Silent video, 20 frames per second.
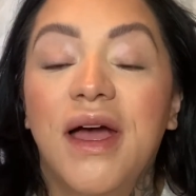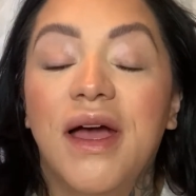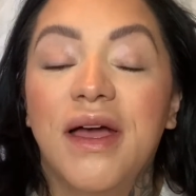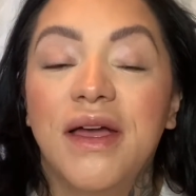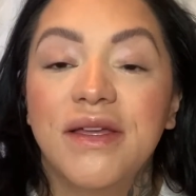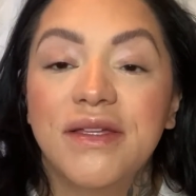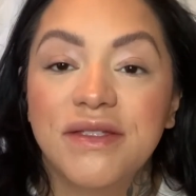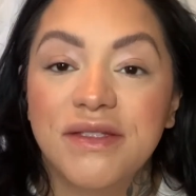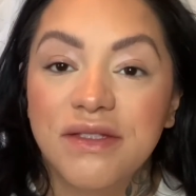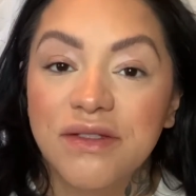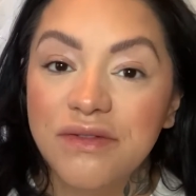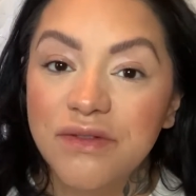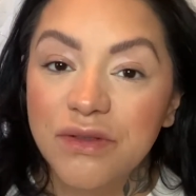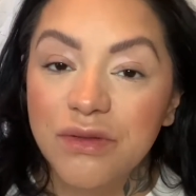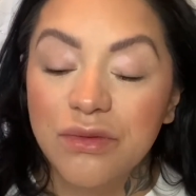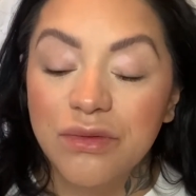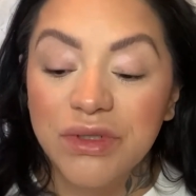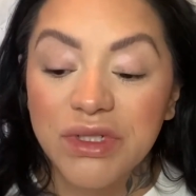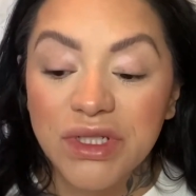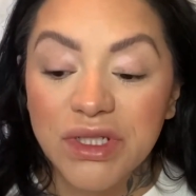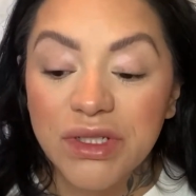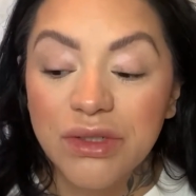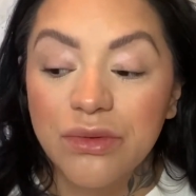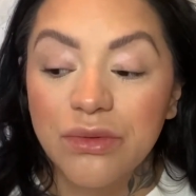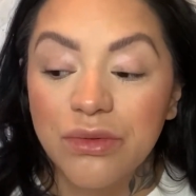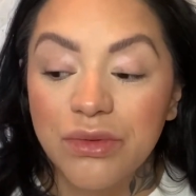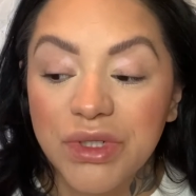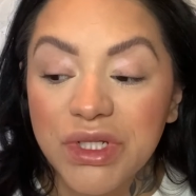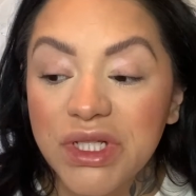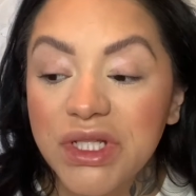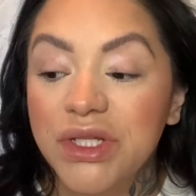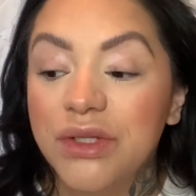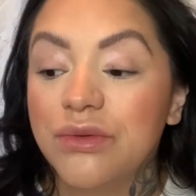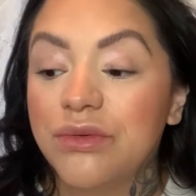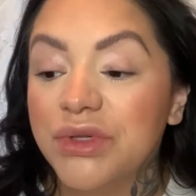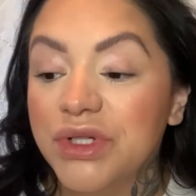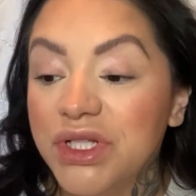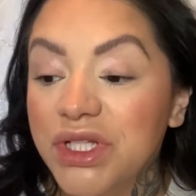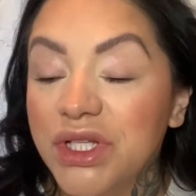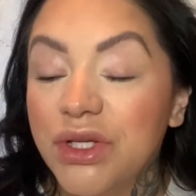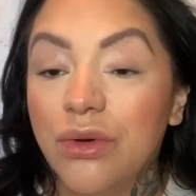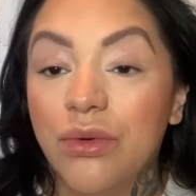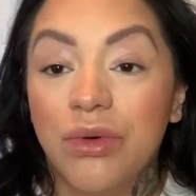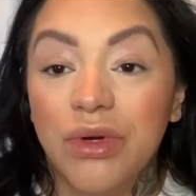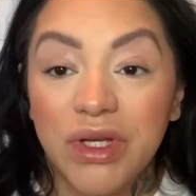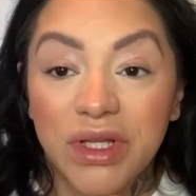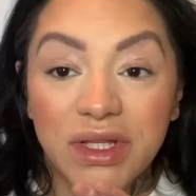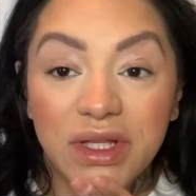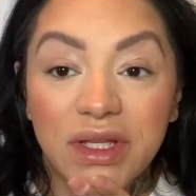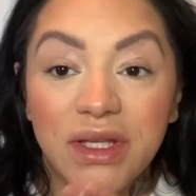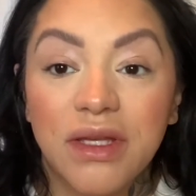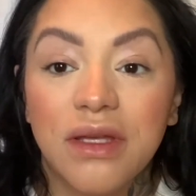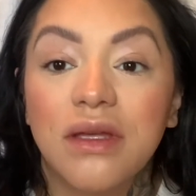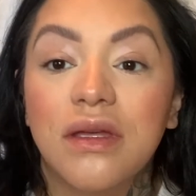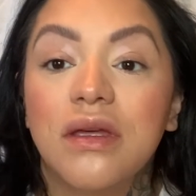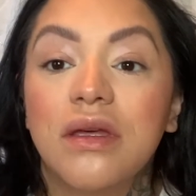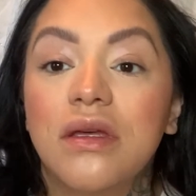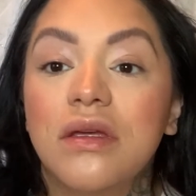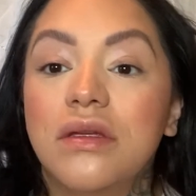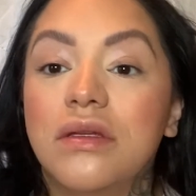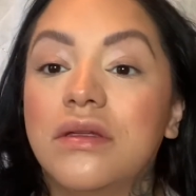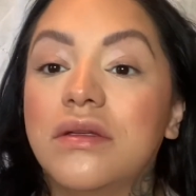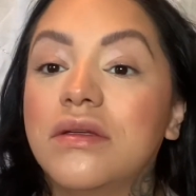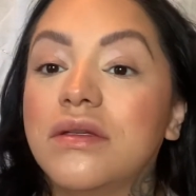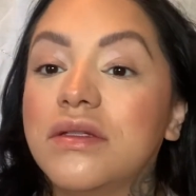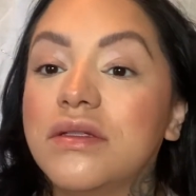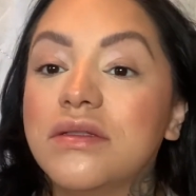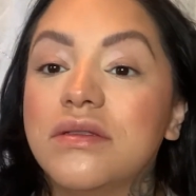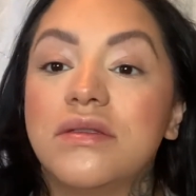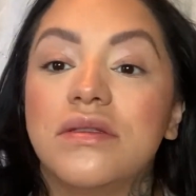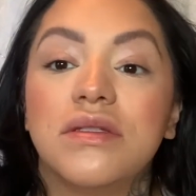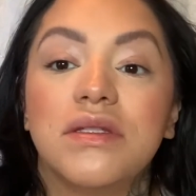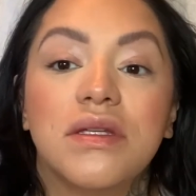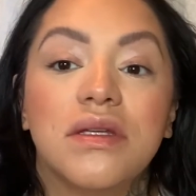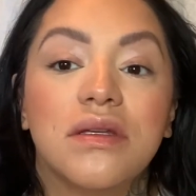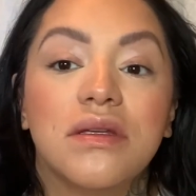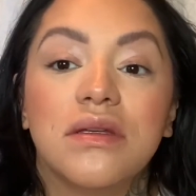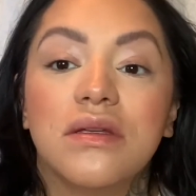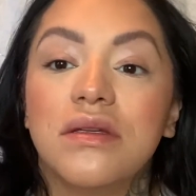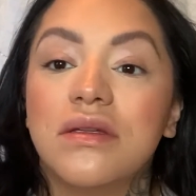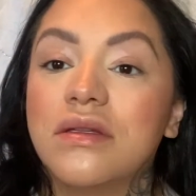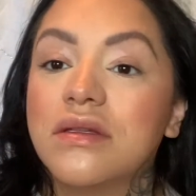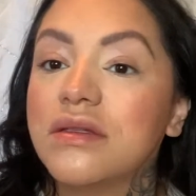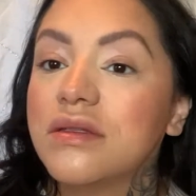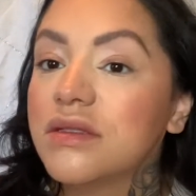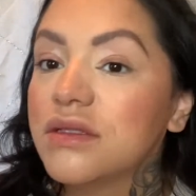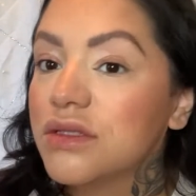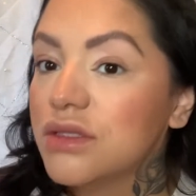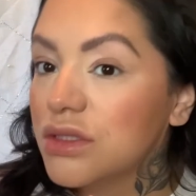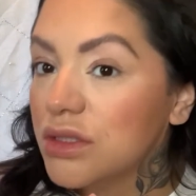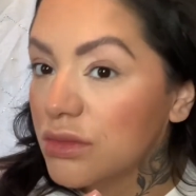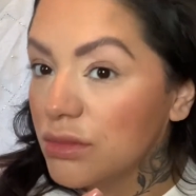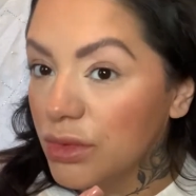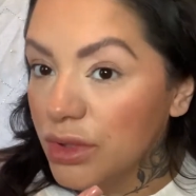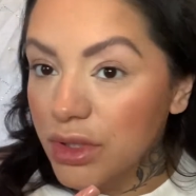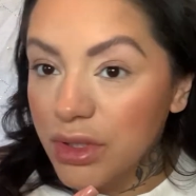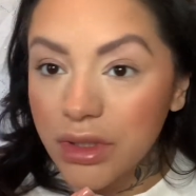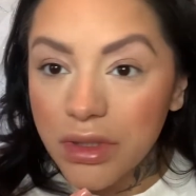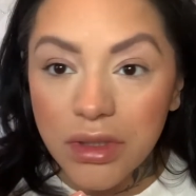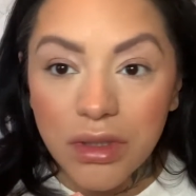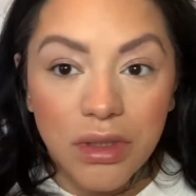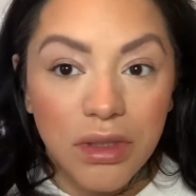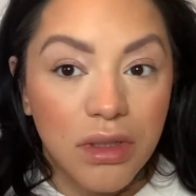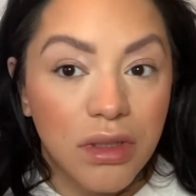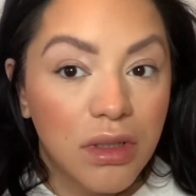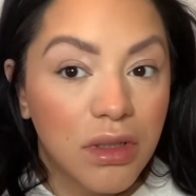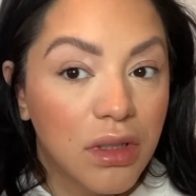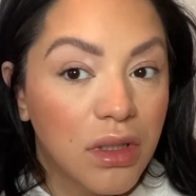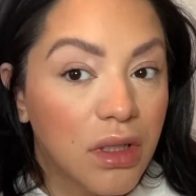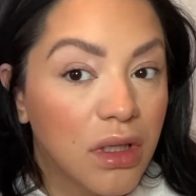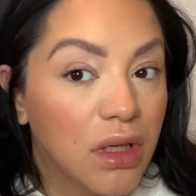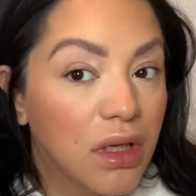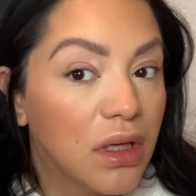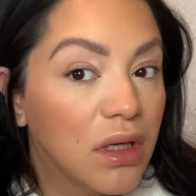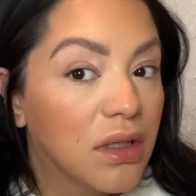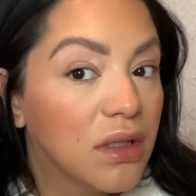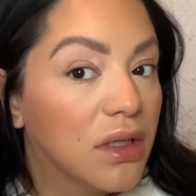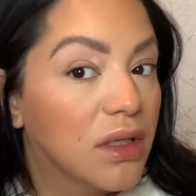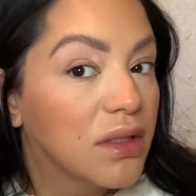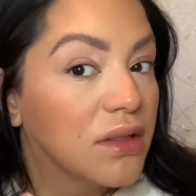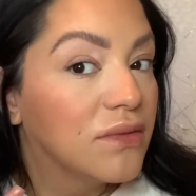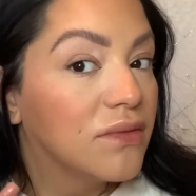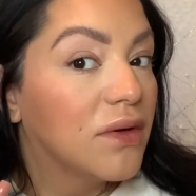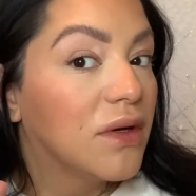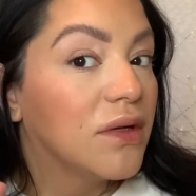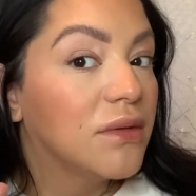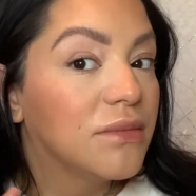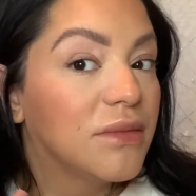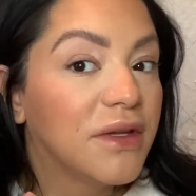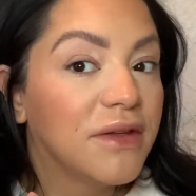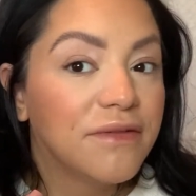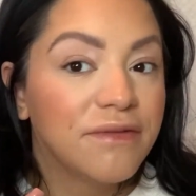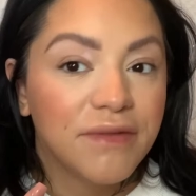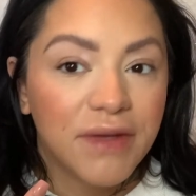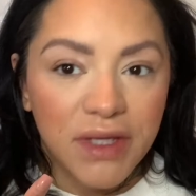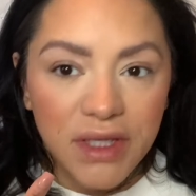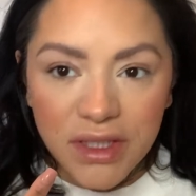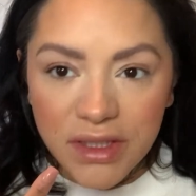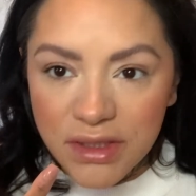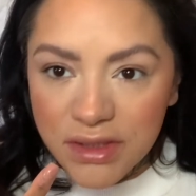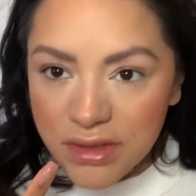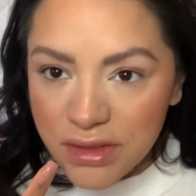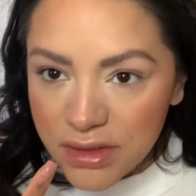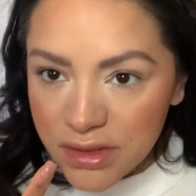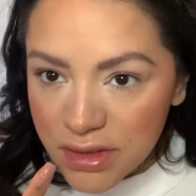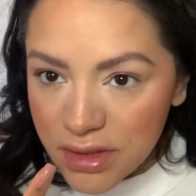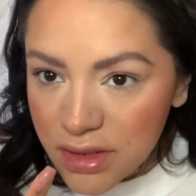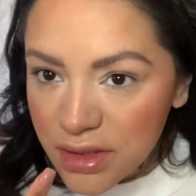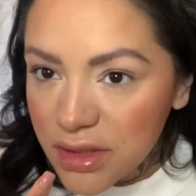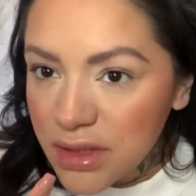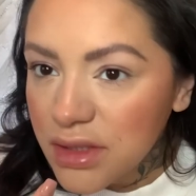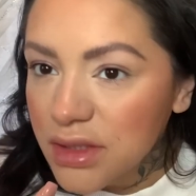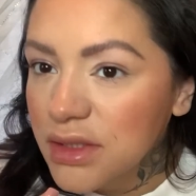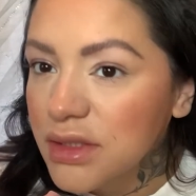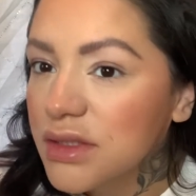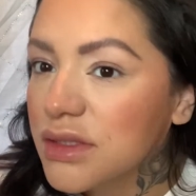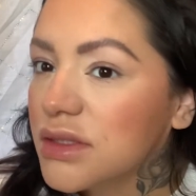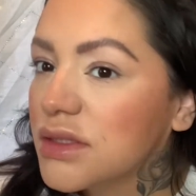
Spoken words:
I still feel really, really, really oily. You can see the shimmer kind of on my face, the